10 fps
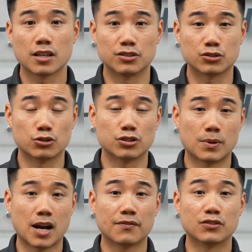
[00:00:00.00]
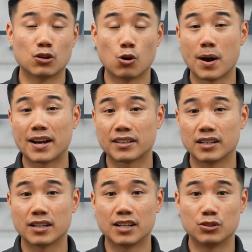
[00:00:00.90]
the surgeon might have to go back
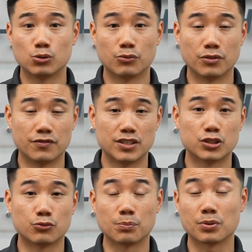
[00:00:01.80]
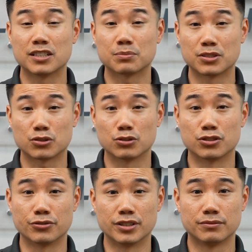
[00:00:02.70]
in and do a revision replacement
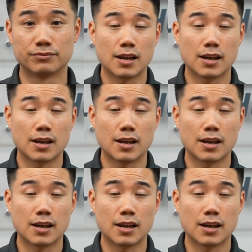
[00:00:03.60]
surgery.